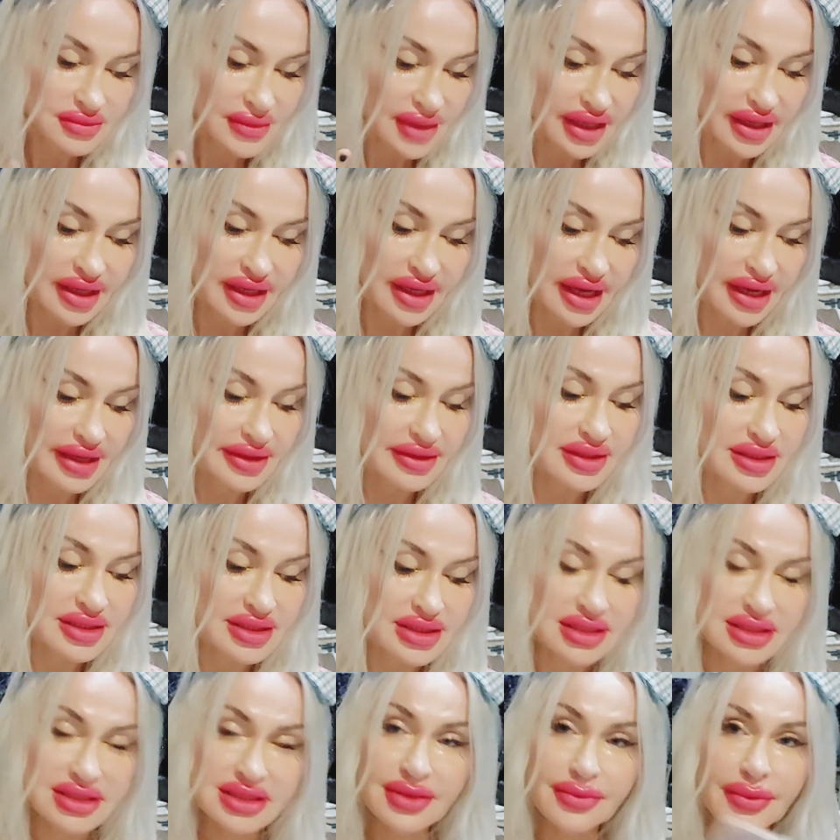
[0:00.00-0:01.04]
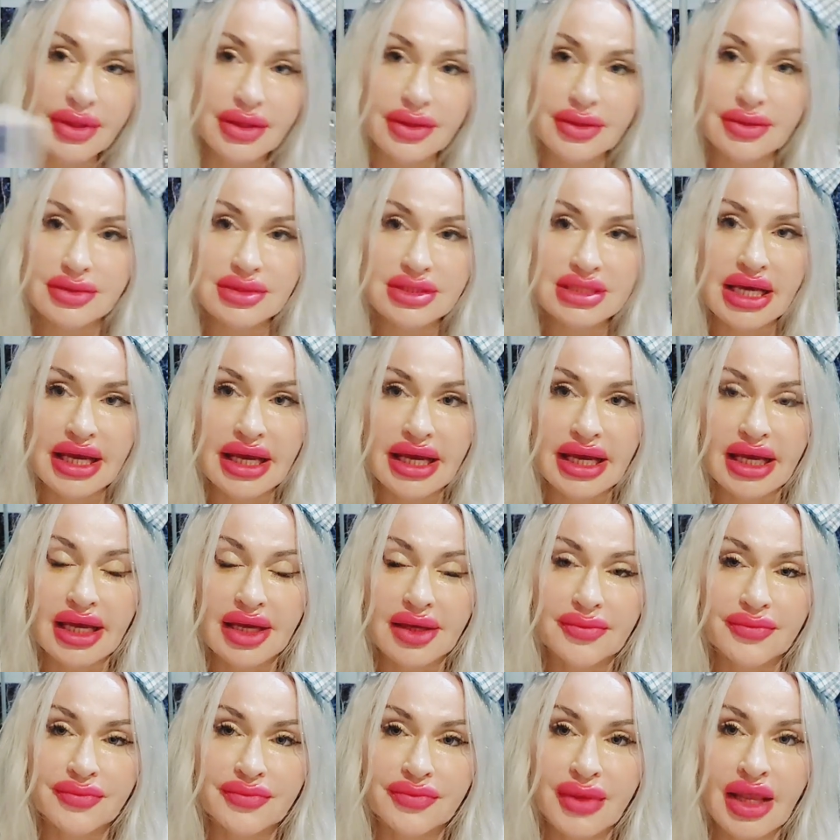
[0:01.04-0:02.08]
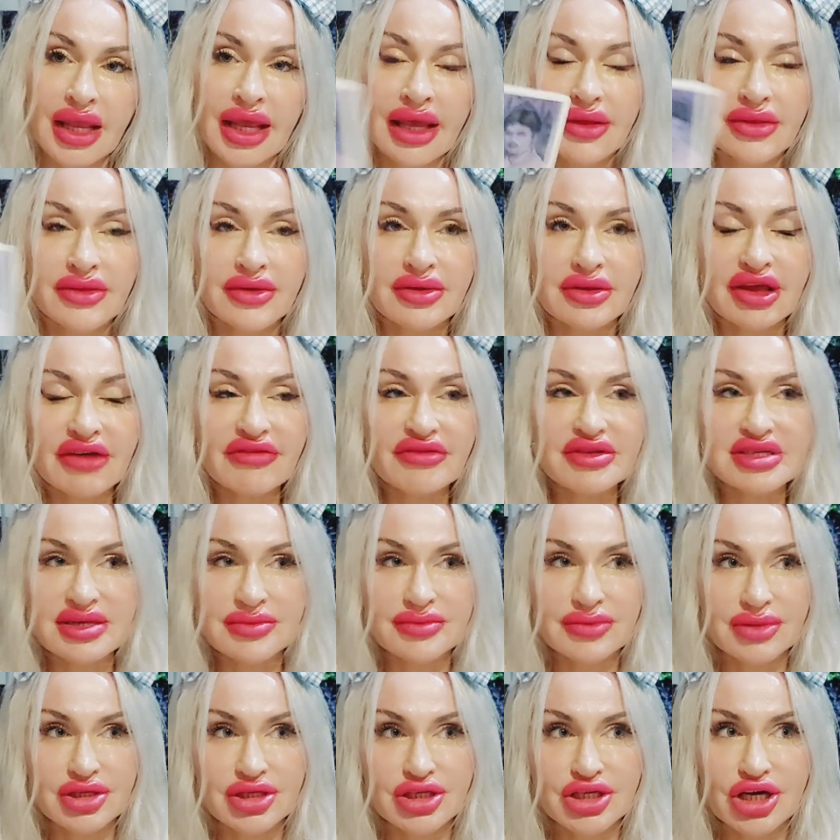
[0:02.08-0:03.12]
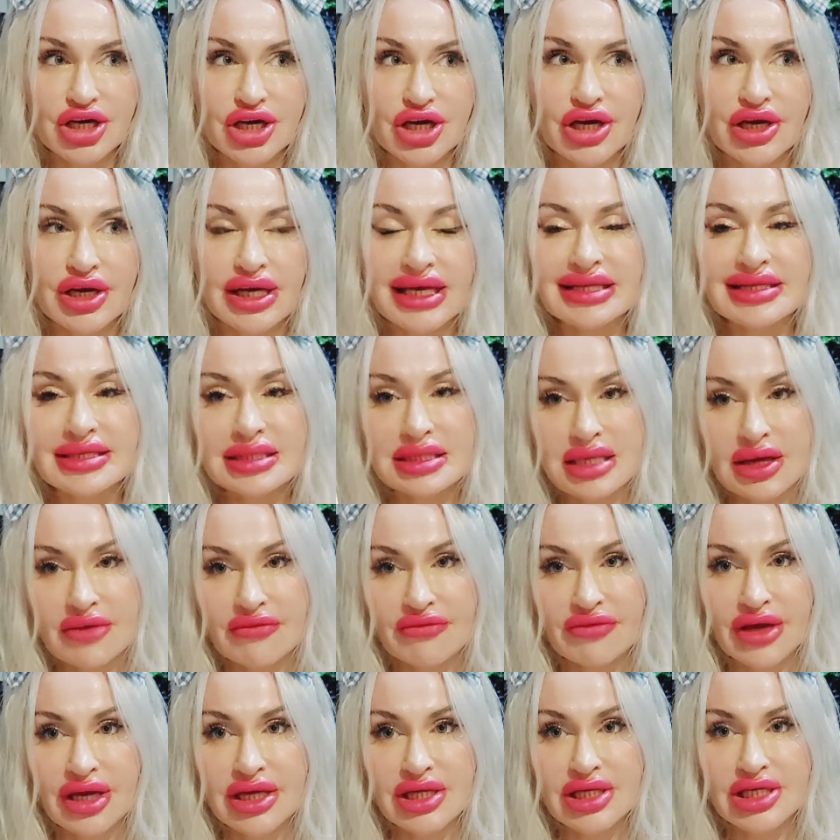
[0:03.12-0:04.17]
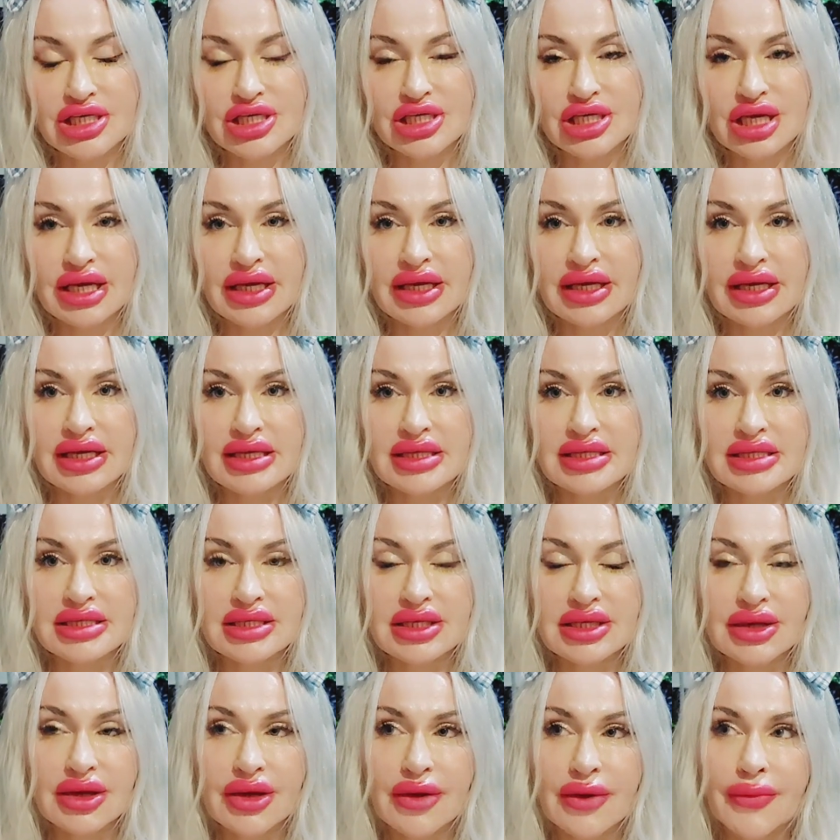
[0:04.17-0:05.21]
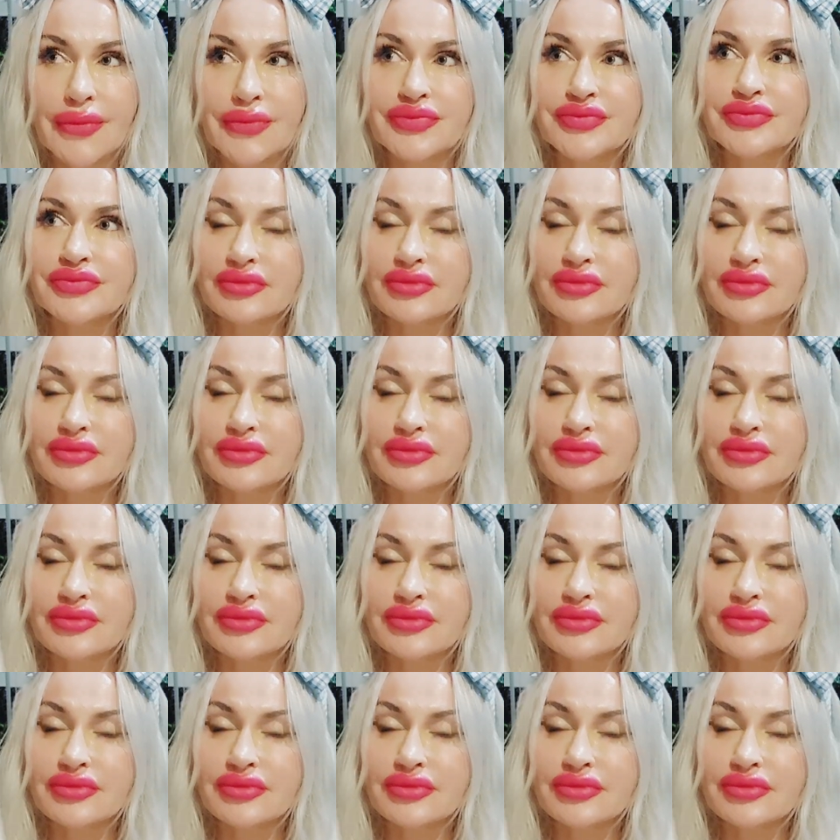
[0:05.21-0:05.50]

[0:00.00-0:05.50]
Again, this is someone who's like, their love is immature, it's selfish, it is, you know,